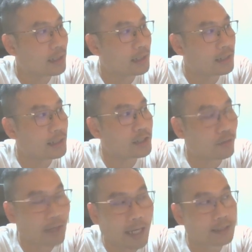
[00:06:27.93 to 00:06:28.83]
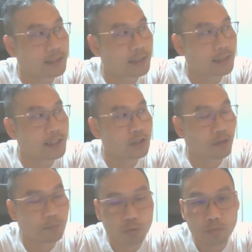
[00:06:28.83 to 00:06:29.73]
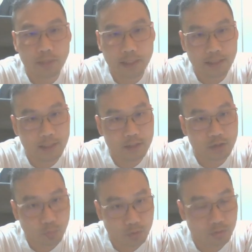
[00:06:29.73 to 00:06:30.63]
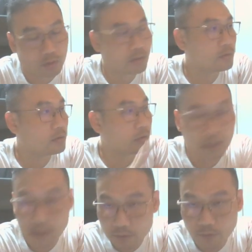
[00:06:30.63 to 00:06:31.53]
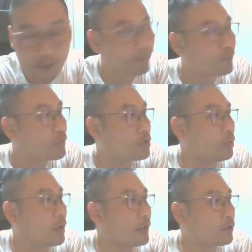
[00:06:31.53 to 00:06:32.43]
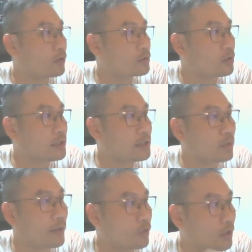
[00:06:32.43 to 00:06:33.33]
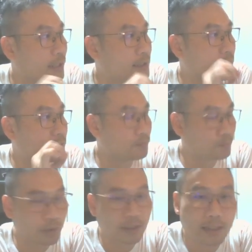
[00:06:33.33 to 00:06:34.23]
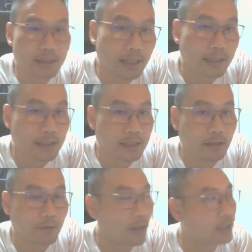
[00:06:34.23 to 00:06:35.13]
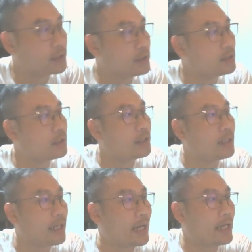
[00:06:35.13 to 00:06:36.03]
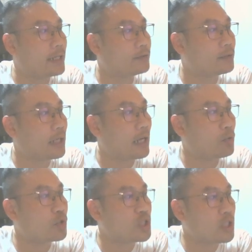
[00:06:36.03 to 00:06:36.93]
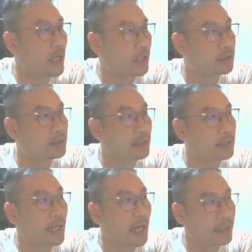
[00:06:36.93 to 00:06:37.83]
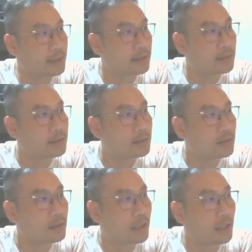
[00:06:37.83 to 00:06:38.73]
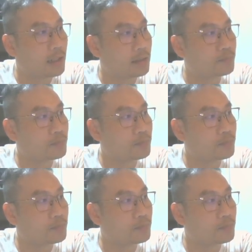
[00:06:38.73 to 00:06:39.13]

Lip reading: a list of height, a list of bloom, and a list of wilt. So this is fine. So this is what I've collected, put it inside this function, and I will check that the height, the